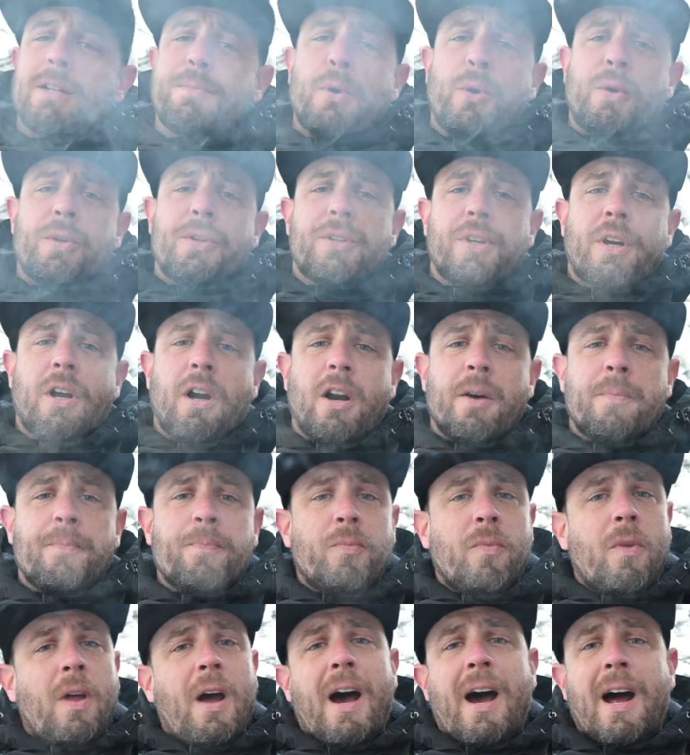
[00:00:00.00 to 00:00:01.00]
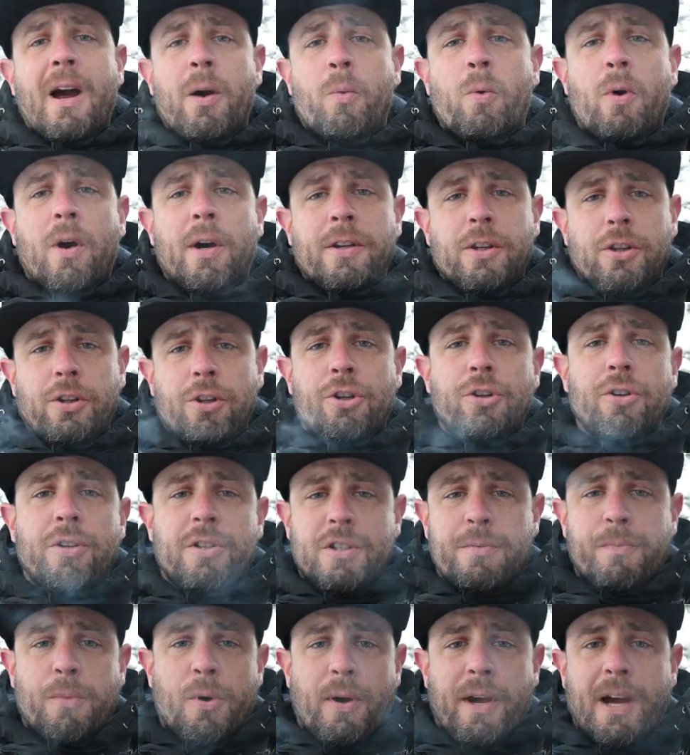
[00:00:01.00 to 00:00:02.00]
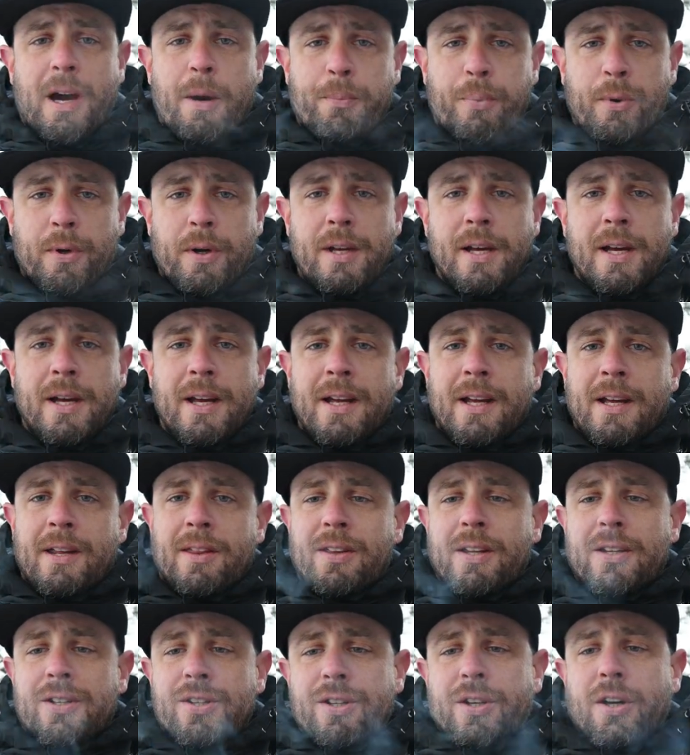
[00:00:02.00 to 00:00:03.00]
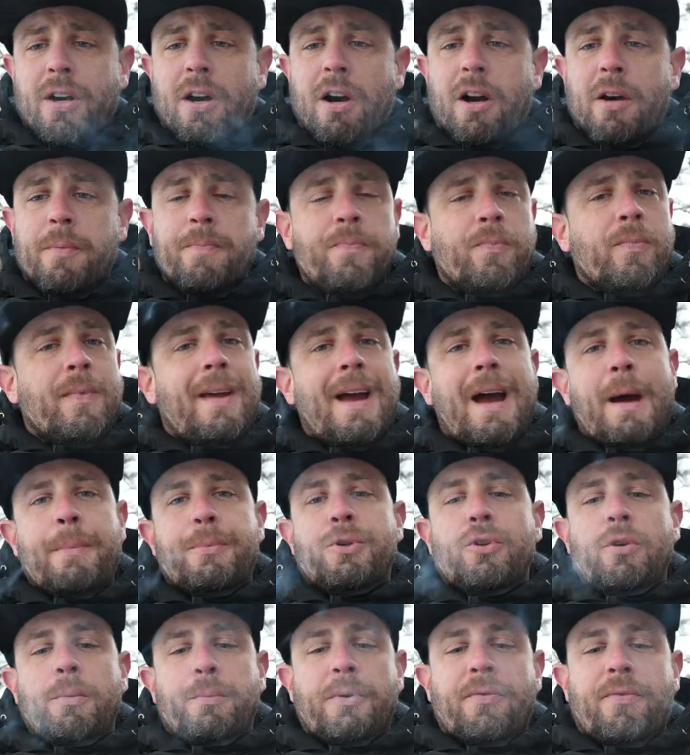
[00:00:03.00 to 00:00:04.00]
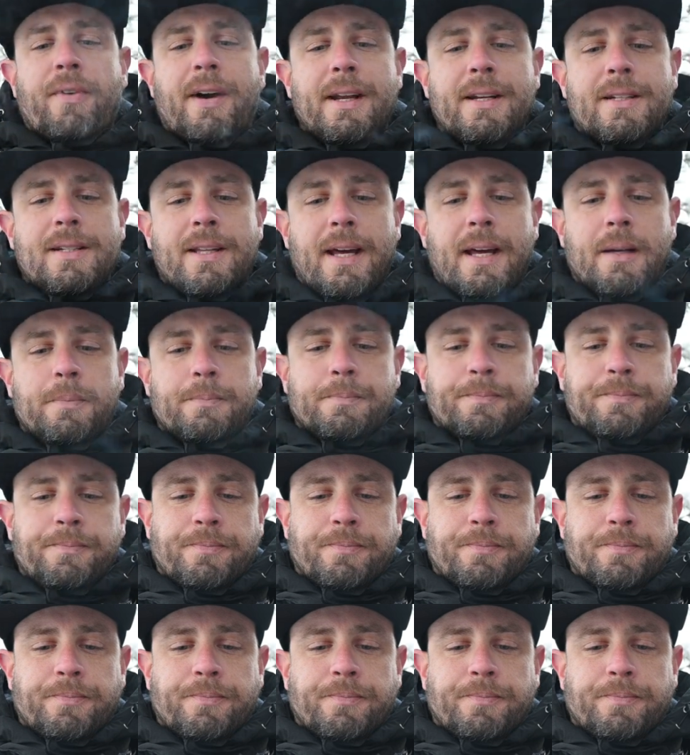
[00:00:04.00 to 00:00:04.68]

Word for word: smoke a cigar, I want good smoke output. This cigar absolutely provides that.